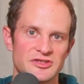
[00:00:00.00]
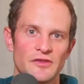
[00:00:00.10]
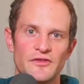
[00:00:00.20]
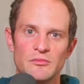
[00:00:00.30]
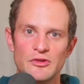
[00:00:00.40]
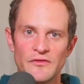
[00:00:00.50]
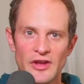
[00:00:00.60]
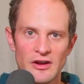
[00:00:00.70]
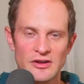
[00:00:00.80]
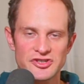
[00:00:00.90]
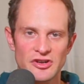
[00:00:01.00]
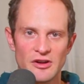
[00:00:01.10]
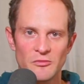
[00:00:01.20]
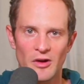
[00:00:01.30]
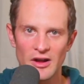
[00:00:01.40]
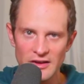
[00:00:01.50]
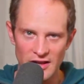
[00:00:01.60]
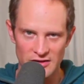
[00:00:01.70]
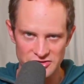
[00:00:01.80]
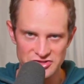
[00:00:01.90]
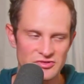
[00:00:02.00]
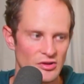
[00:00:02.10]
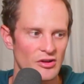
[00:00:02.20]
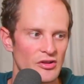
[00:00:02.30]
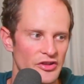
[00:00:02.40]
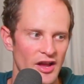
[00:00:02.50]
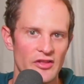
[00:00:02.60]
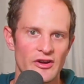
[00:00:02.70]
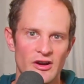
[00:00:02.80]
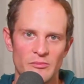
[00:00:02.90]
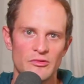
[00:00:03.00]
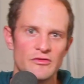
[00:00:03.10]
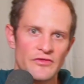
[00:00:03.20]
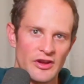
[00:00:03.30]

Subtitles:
So if you move the cursor in one, it'll scroll the other, or move the